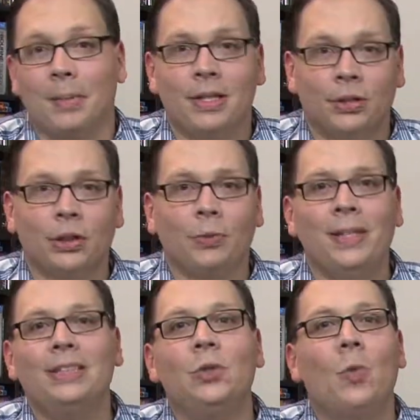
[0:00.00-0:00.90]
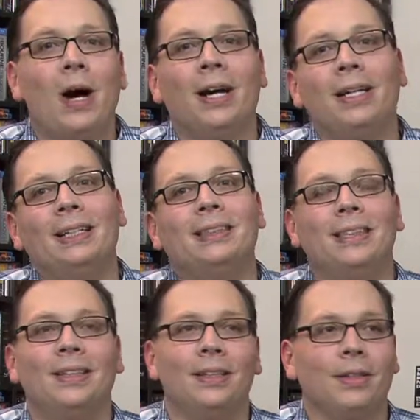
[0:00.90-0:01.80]
I mean, there's a reason why it's
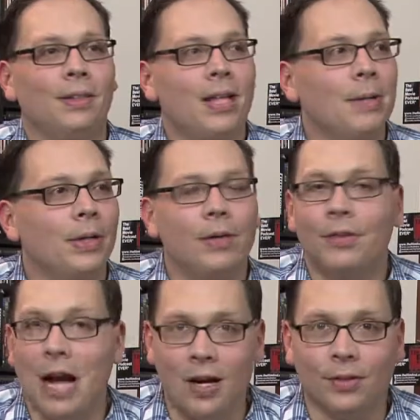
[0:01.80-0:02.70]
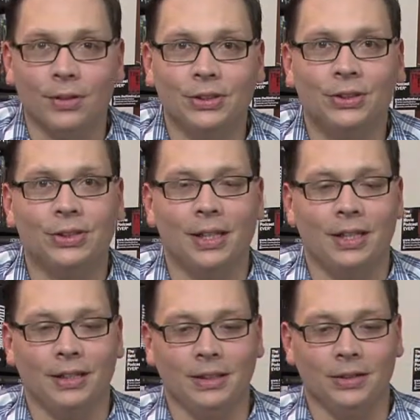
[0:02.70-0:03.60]
in the Library of Congress.
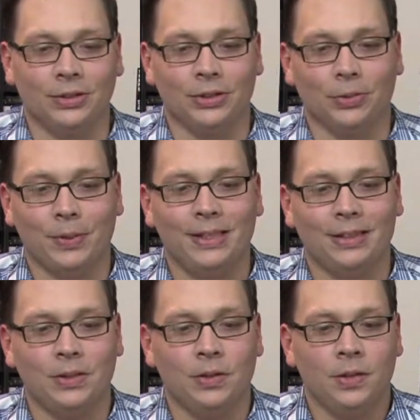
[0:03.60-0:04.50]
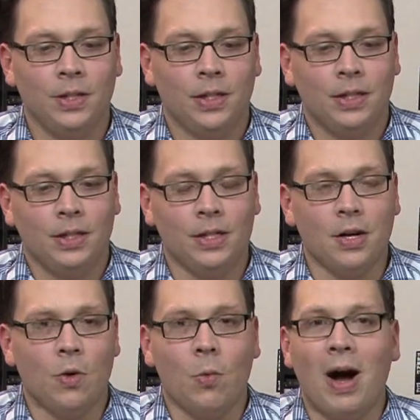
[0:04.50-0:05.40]
There's a reason,
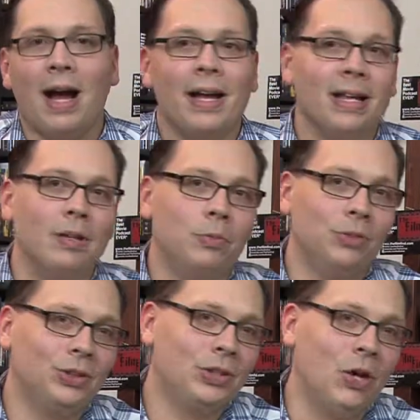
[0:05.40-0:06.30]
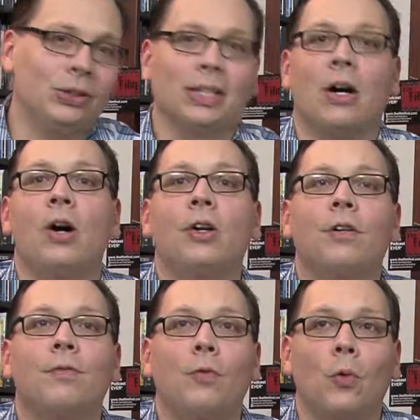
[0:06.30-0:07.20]
why it was cost like
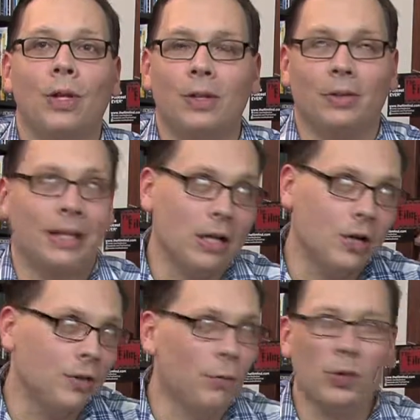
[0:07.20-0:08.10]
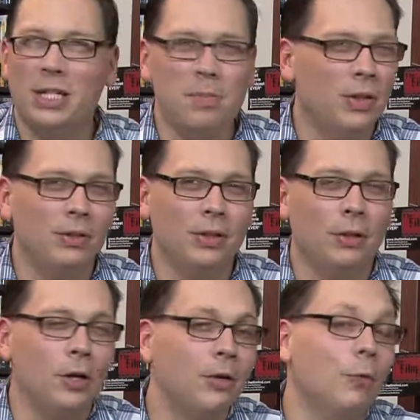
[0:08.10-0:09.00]

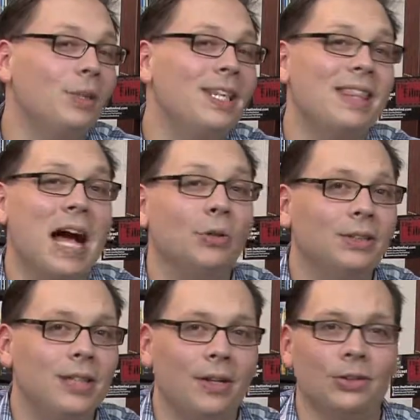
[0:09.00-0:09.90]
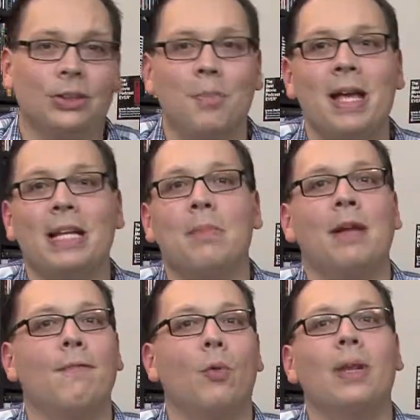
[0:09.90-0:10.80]
$114,000 to make and
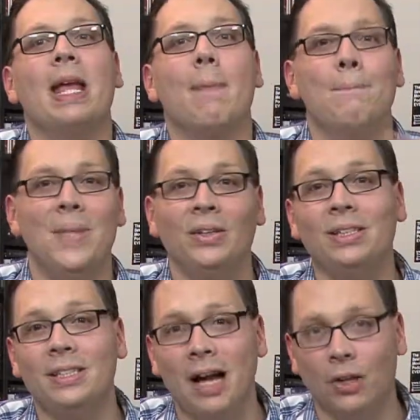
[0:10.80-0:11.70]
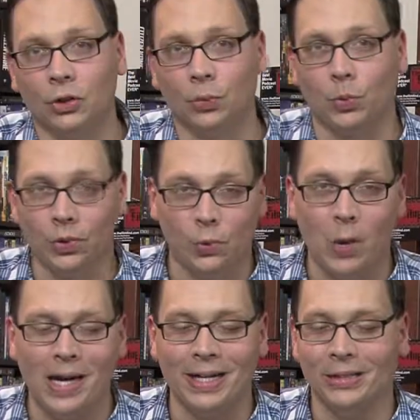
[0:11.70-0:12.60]
made $48 million
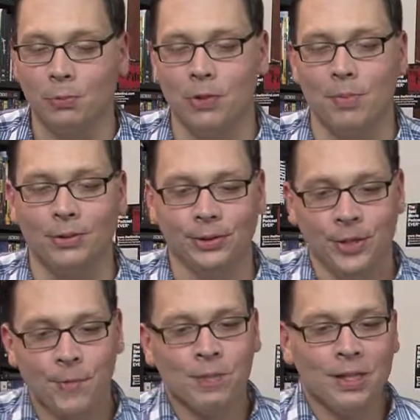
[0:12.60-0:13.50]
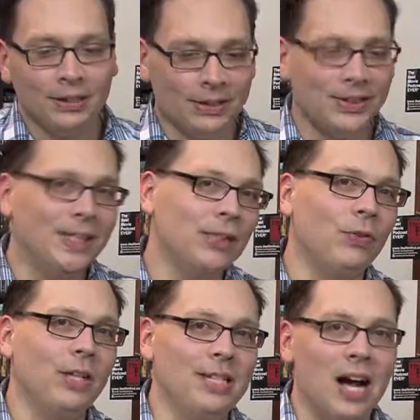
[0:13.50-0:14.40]
worldwide. It's one of the most
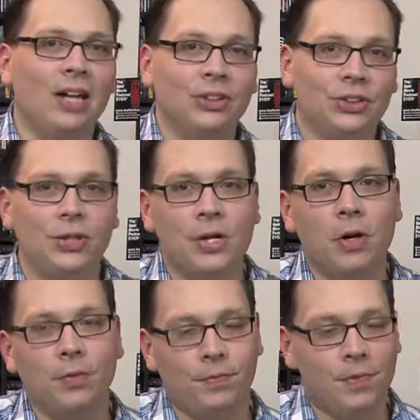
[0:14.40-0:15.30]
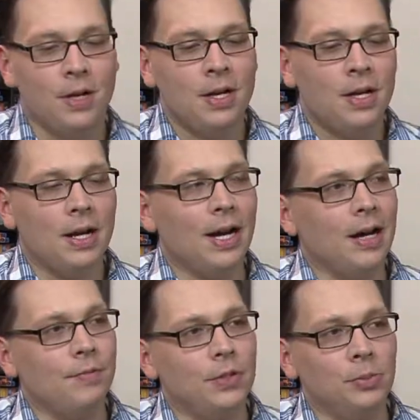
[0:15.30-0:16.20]
successfully non-studio
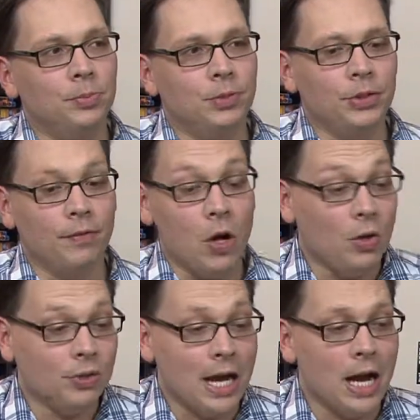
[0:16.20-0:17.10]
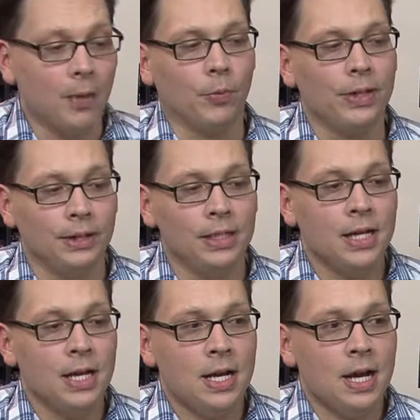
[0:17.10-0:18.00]
films of all time, really.
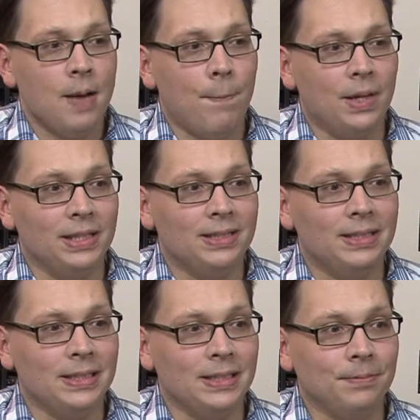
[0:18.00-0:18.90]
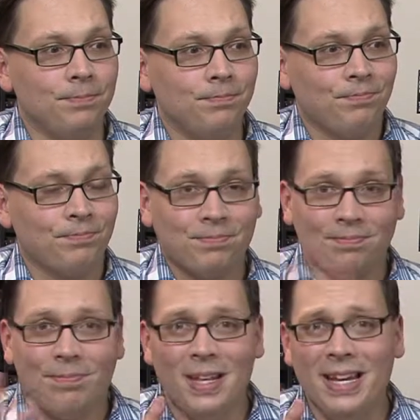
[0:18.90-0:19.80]
But
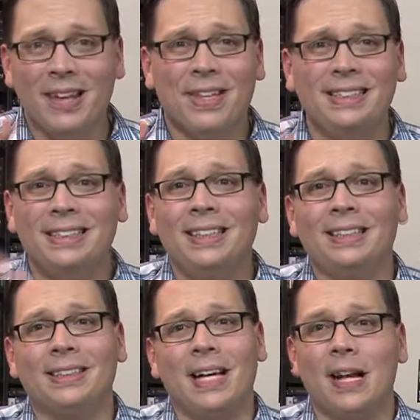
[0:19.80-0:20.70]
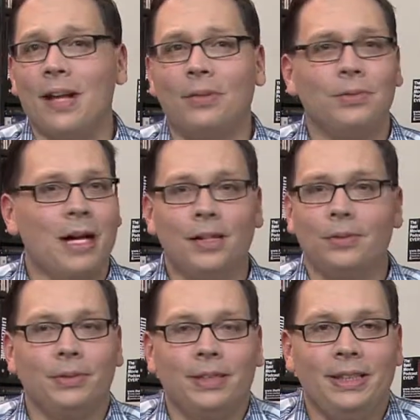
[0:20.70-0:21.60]
yeah, that's it. I
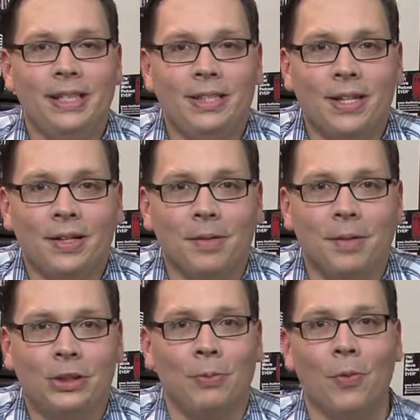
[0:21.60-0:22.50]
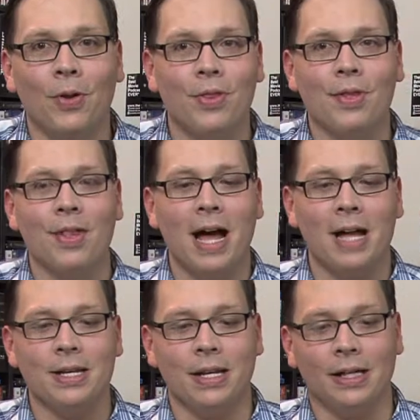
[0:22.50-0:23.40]
don't really need to tell you much more than
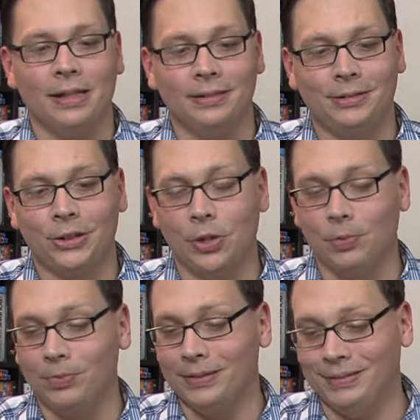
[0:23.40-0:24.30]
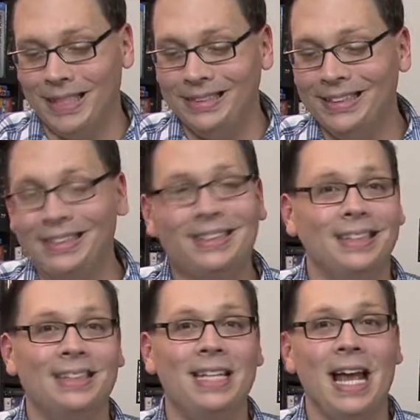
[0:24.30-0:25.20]
that. So
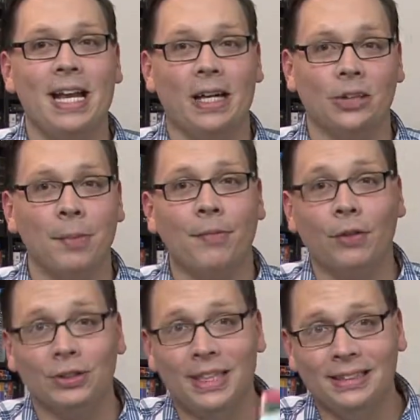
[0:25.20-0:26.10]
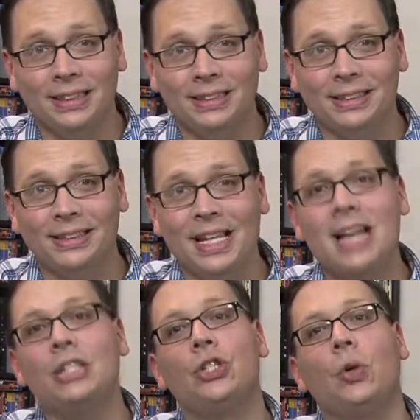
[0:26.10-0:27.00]
1968, October 1st,
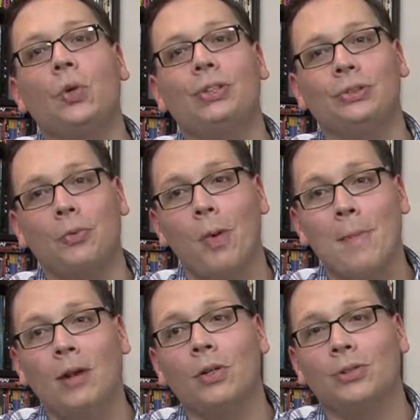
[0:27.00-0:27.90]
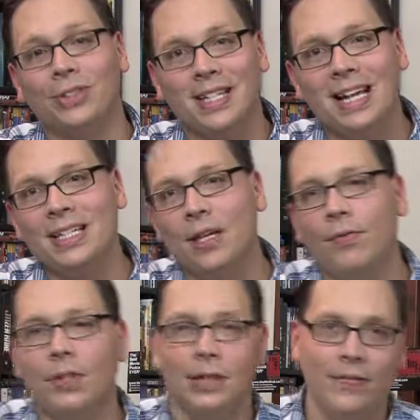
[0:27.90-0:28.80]
1968, George Romero's Night
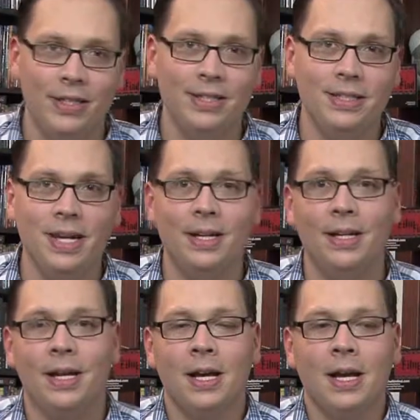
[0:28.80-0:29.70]
of the Living Dead.